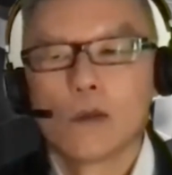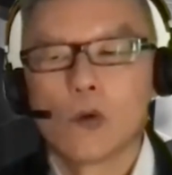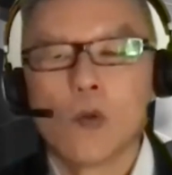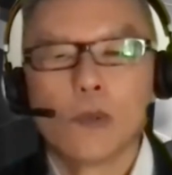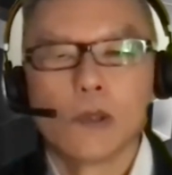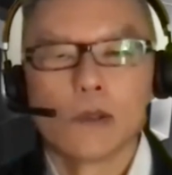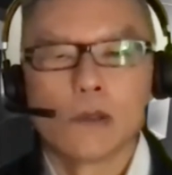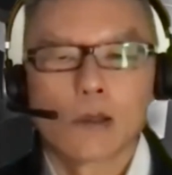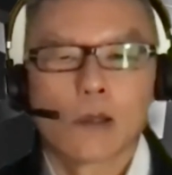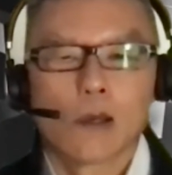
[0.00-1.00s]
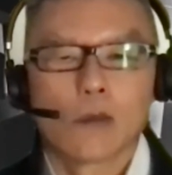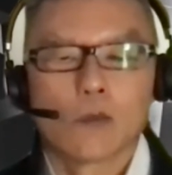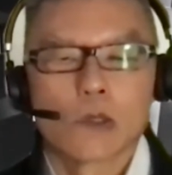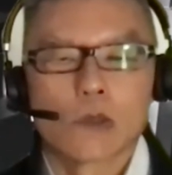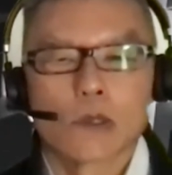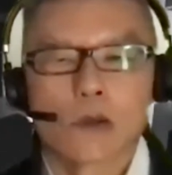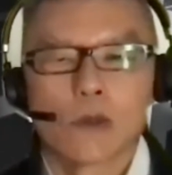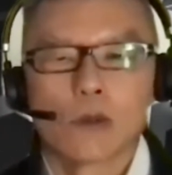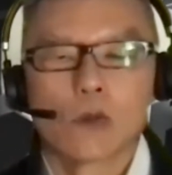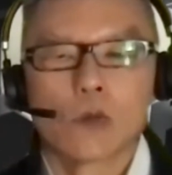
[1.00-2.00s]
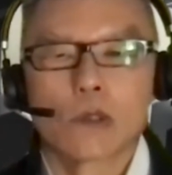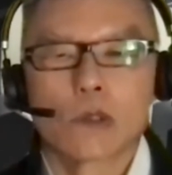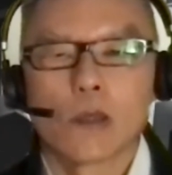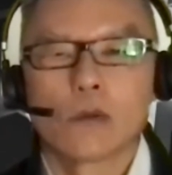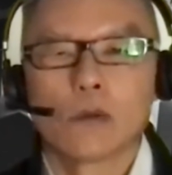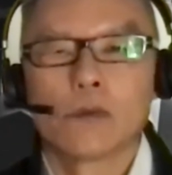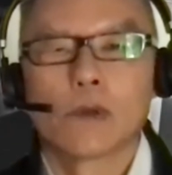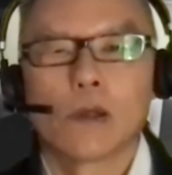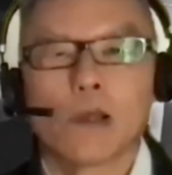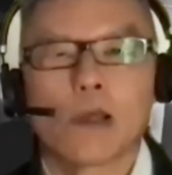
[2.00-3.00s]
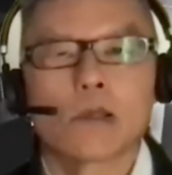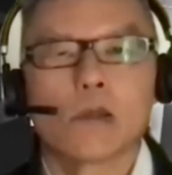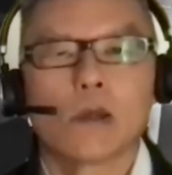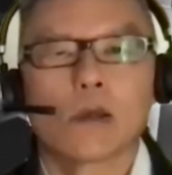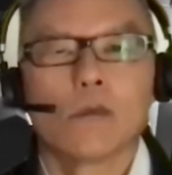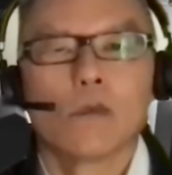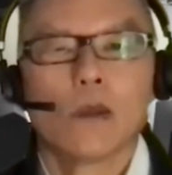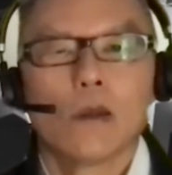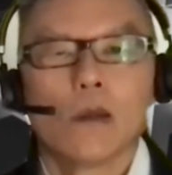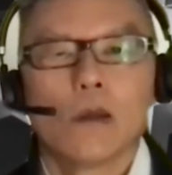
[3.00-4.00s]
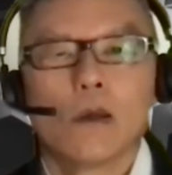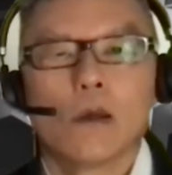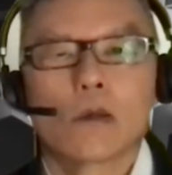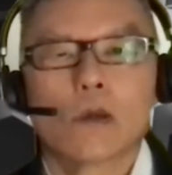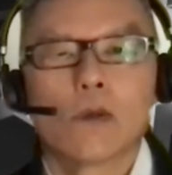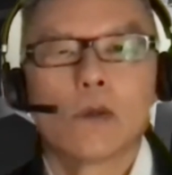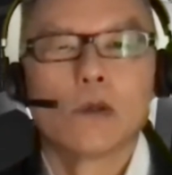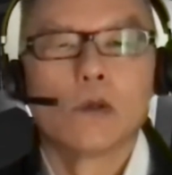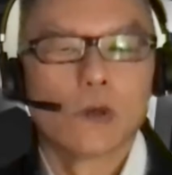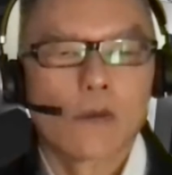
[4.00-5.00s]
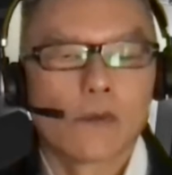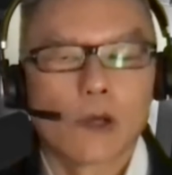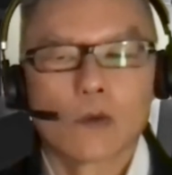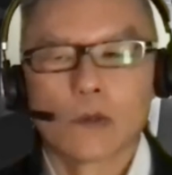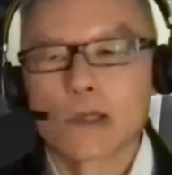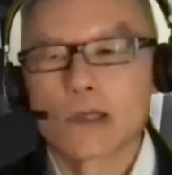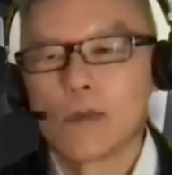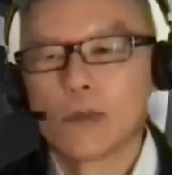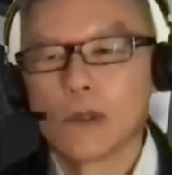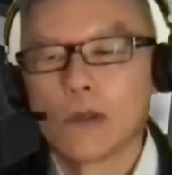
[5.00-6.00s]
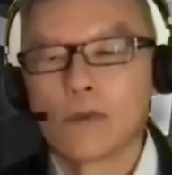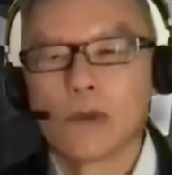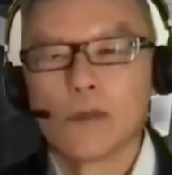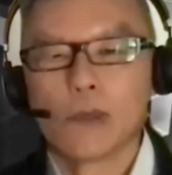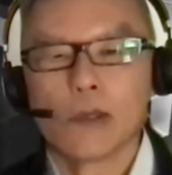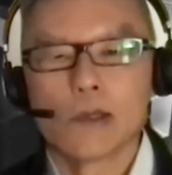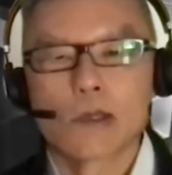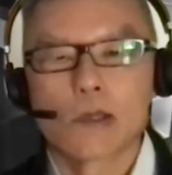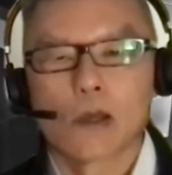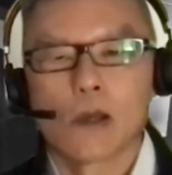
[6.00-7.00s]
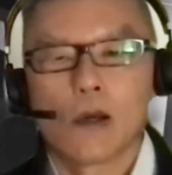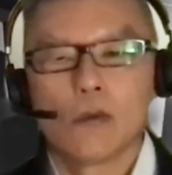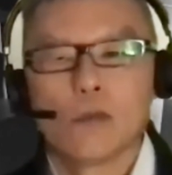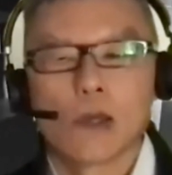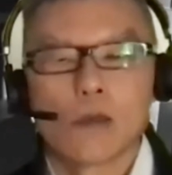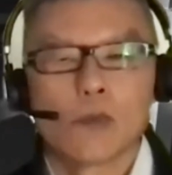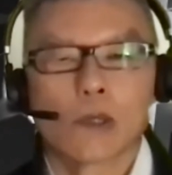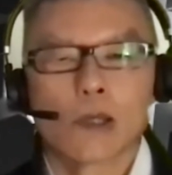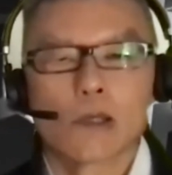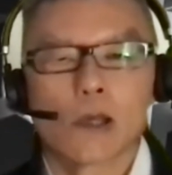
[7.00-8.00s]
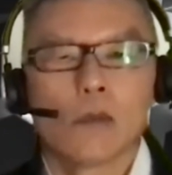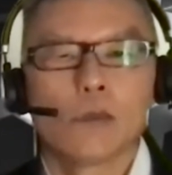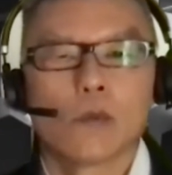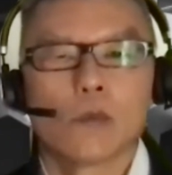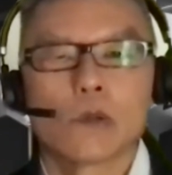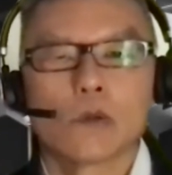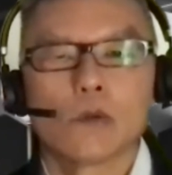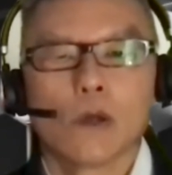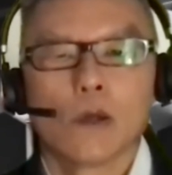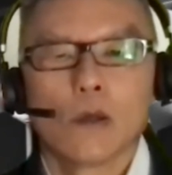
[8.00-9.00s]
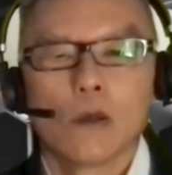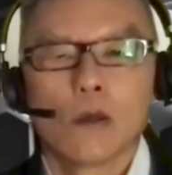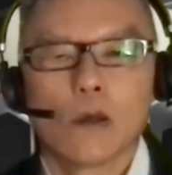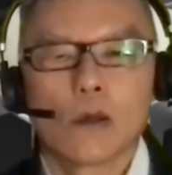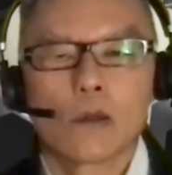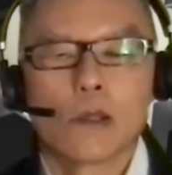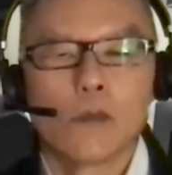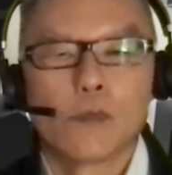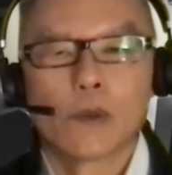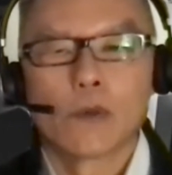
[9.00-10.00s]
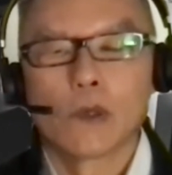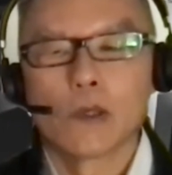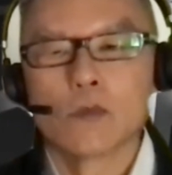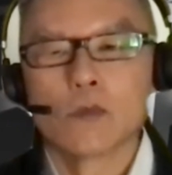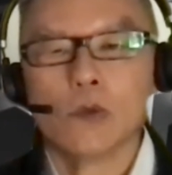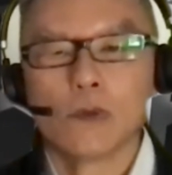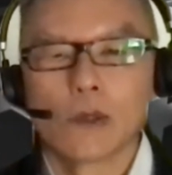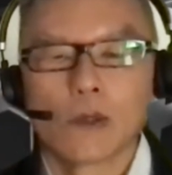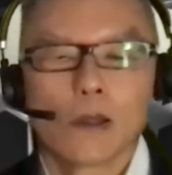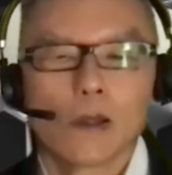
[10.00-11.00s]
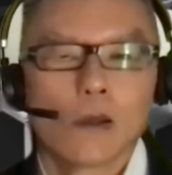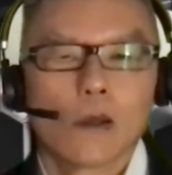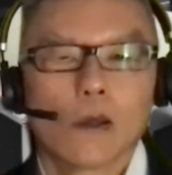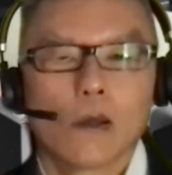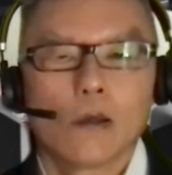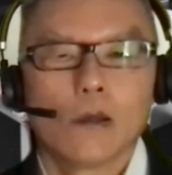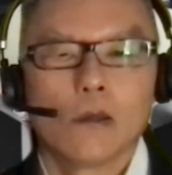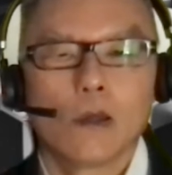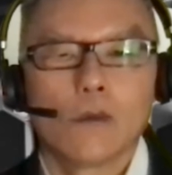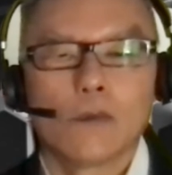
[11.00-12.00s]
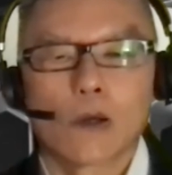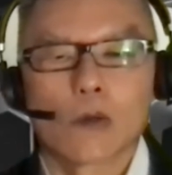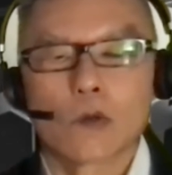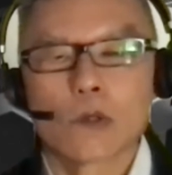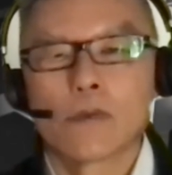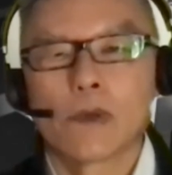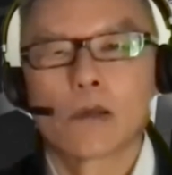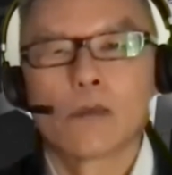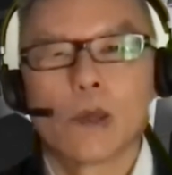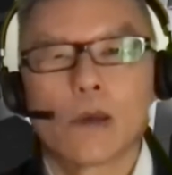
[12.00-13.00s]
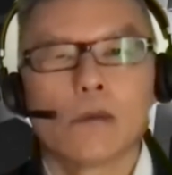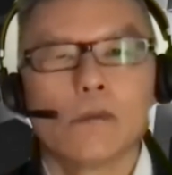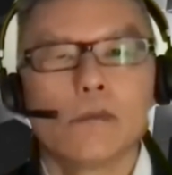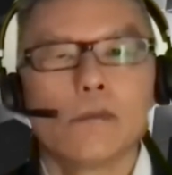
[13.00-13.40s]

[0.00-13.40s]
opening deadline, which was, I think, towards the end of last year. So I think you do have a very good example in the Philippines, how Matterport actually helped them to keep things moving in a very cost-effective manner.